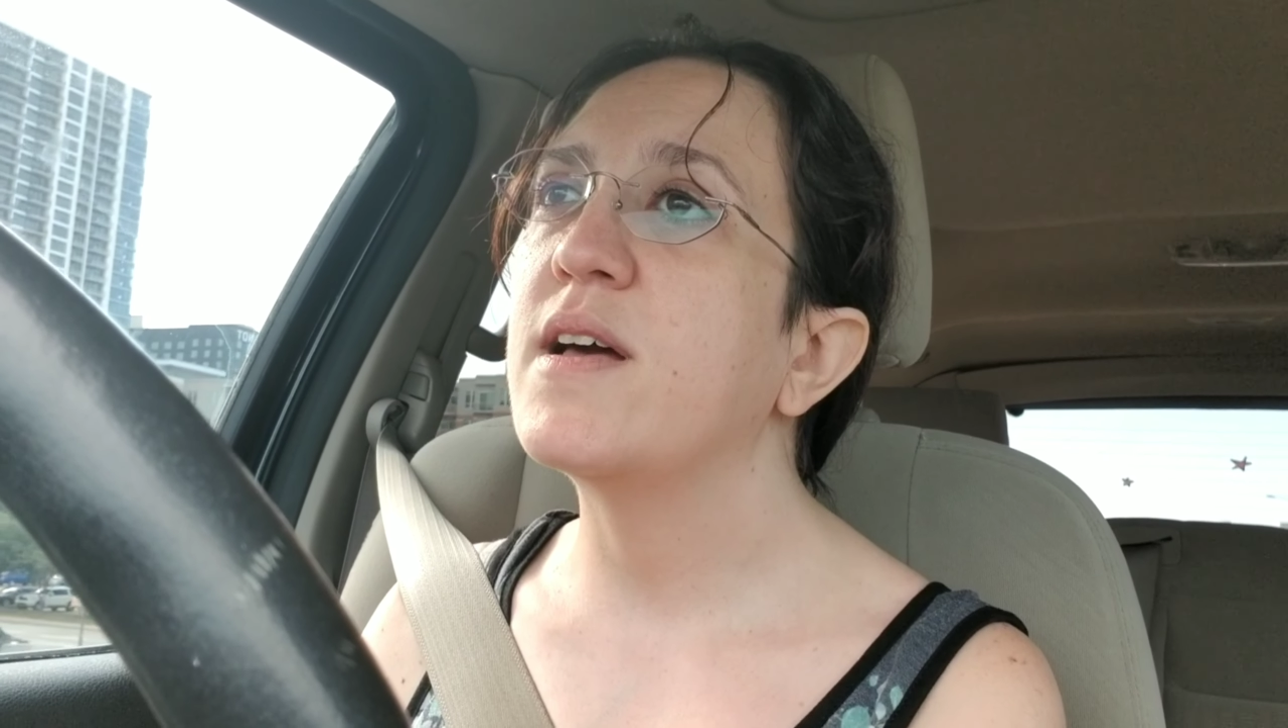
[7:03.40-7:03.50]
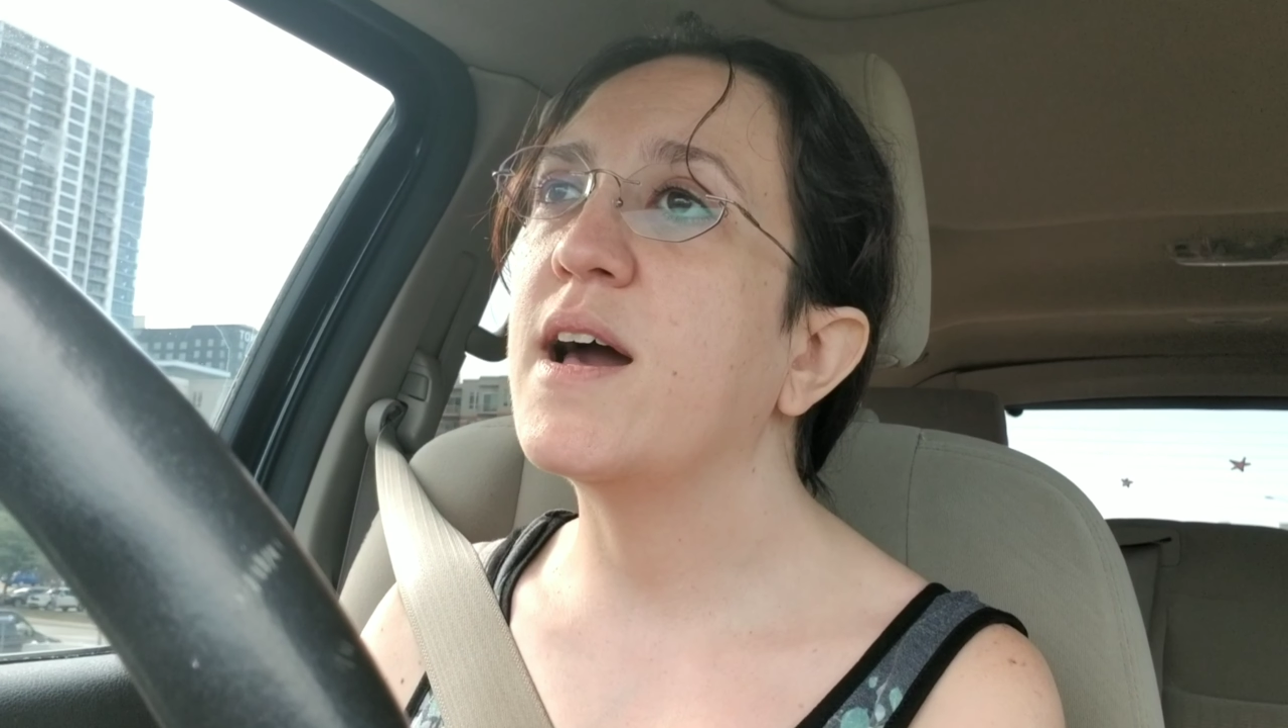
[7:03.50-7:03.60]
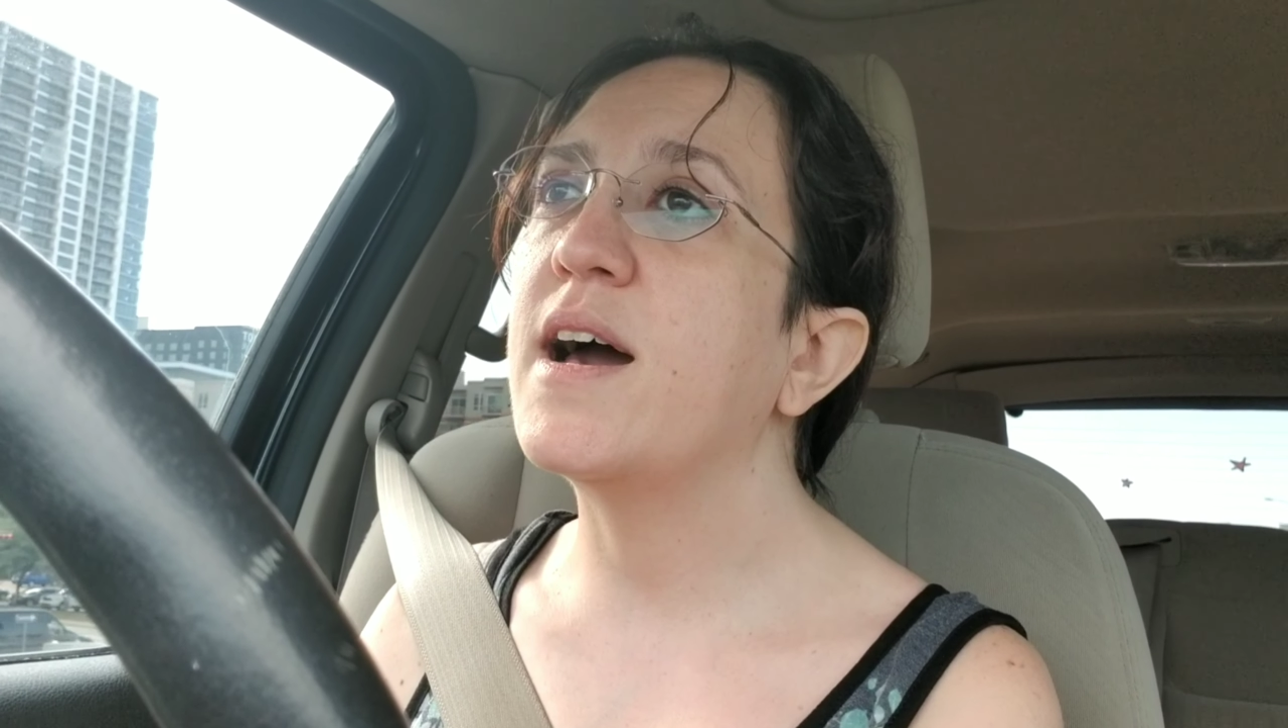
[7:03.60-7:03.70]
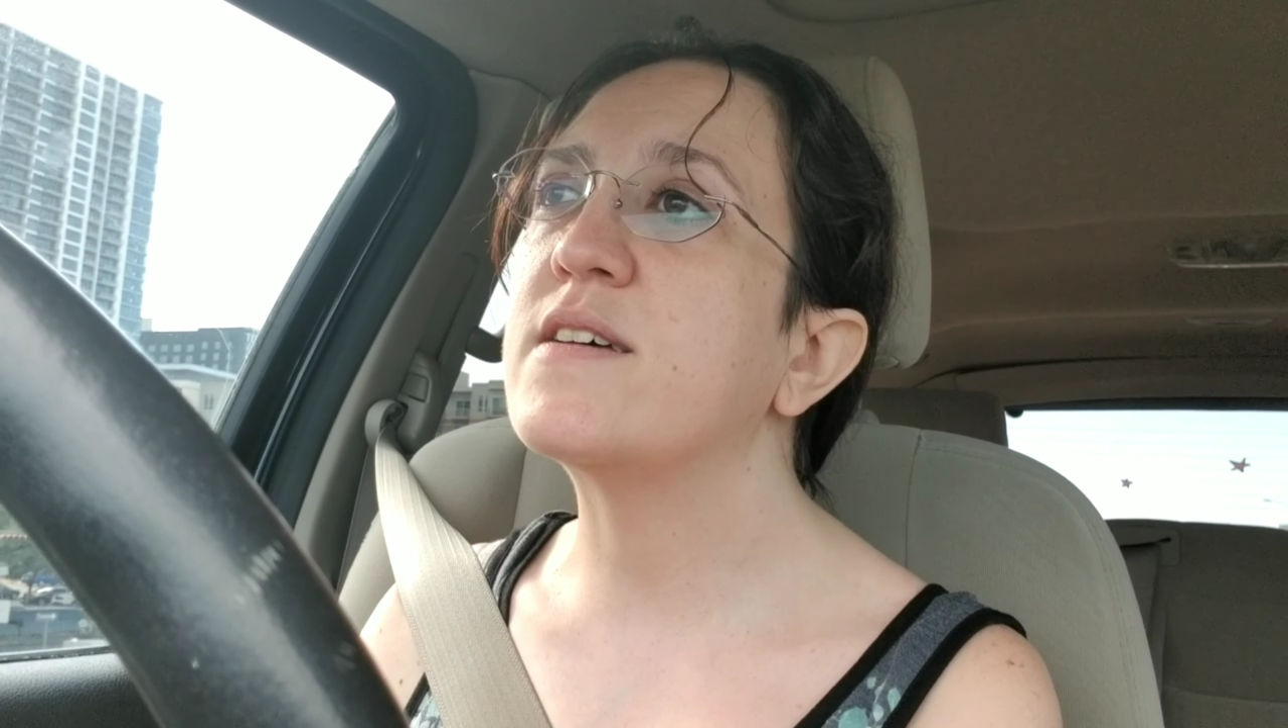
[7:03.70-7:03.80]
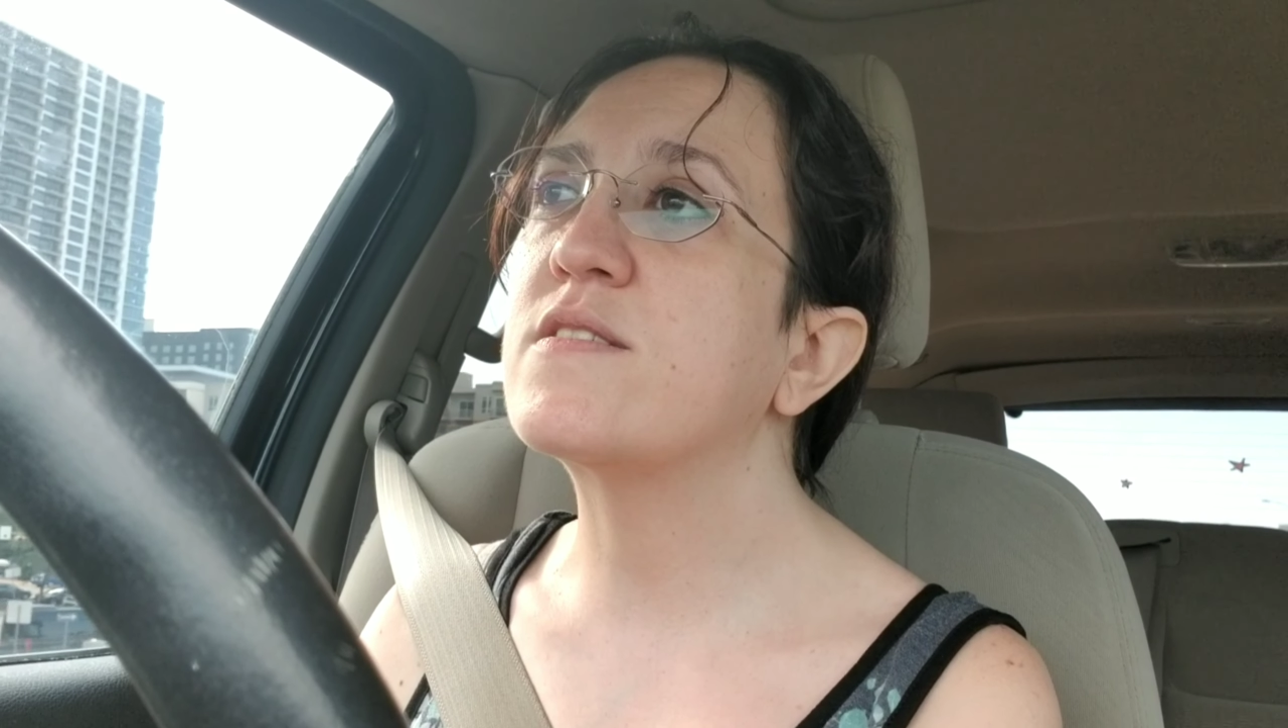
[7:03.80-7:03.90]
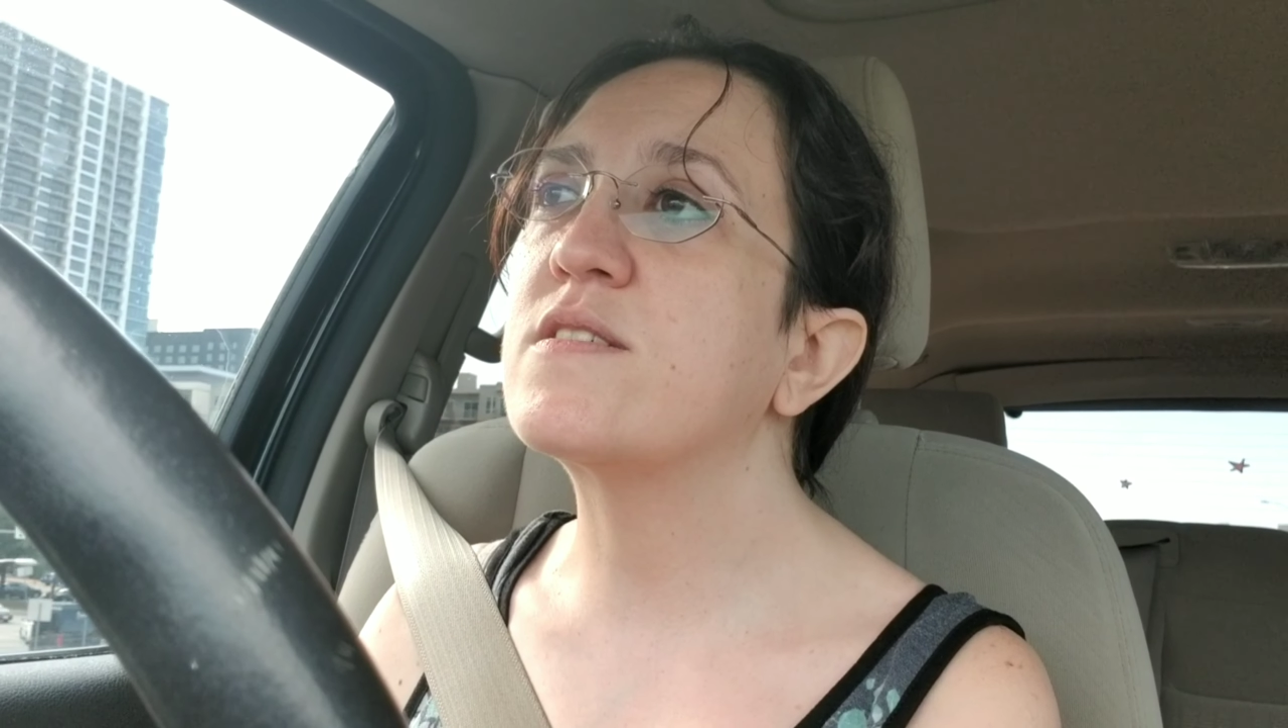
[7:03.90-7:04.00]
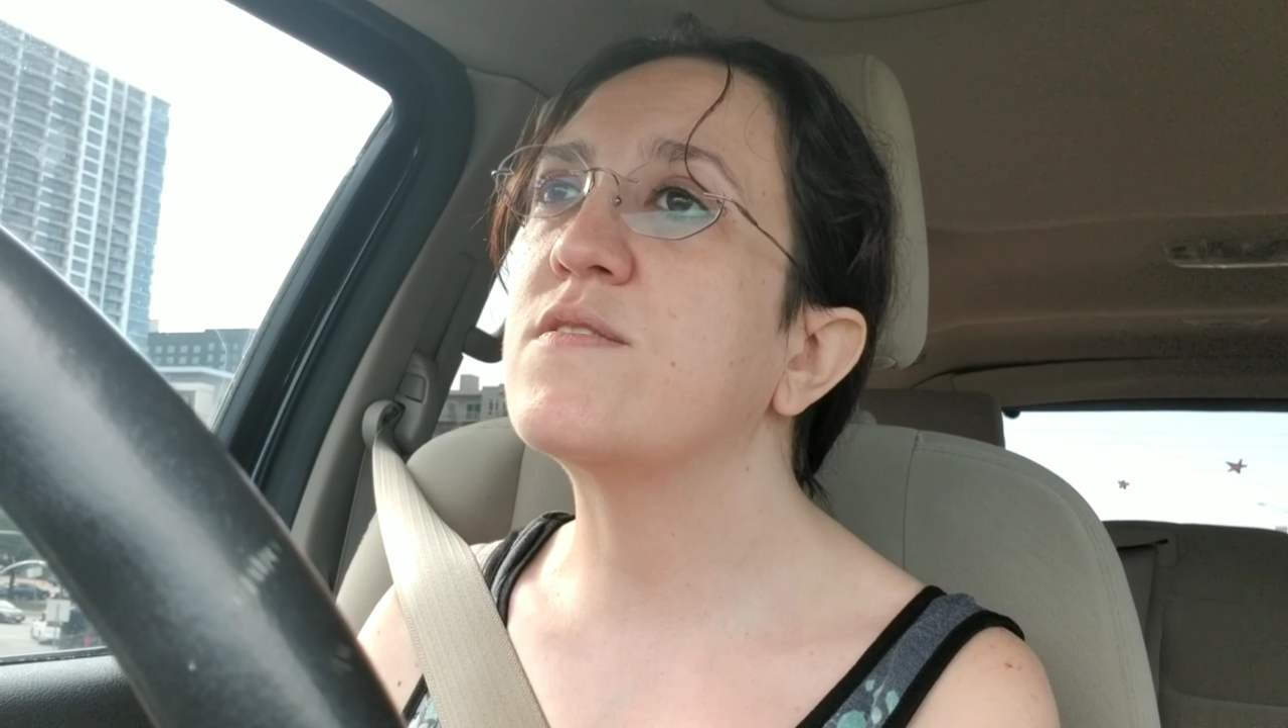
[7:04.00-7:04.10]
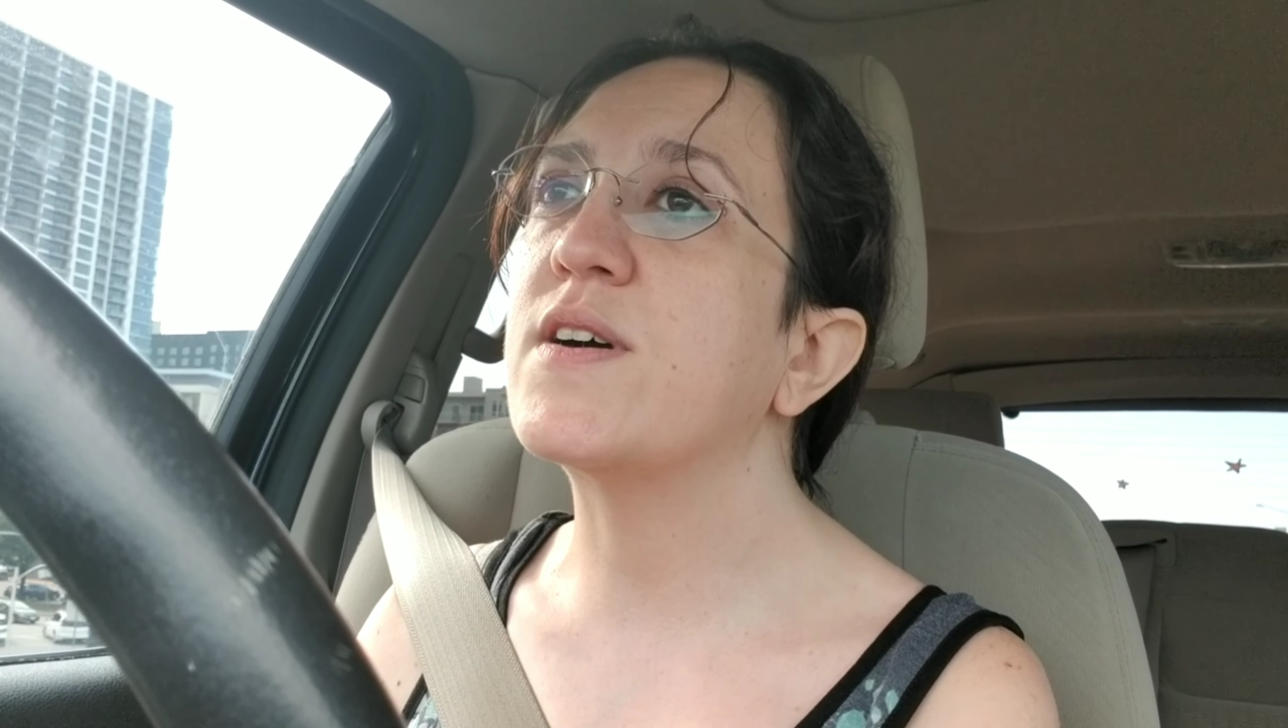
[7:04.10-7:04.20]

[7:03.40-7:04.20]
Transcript: asked if